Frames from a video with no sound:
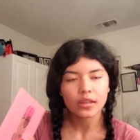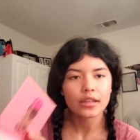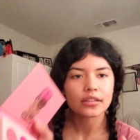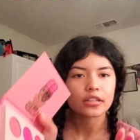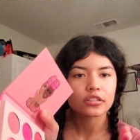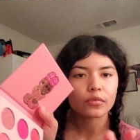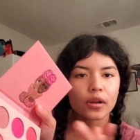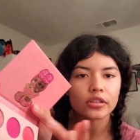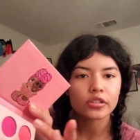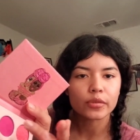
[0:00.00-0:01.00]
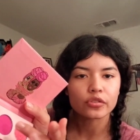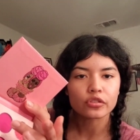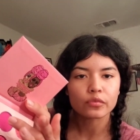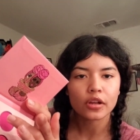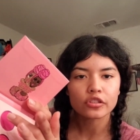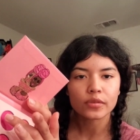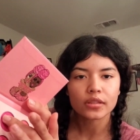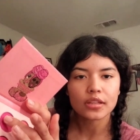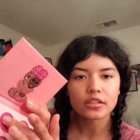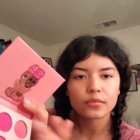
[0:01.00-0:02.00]
I did a swatch. I'm going to do a swatch
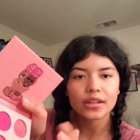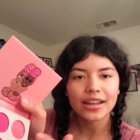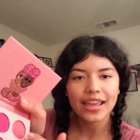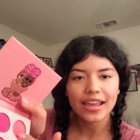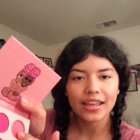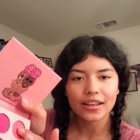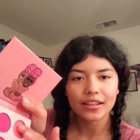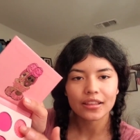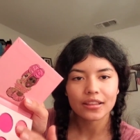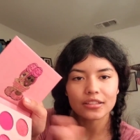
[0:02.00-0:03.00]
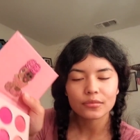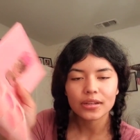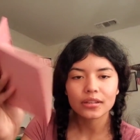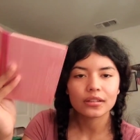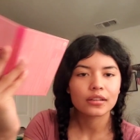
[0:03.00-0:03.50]
with this one and this one.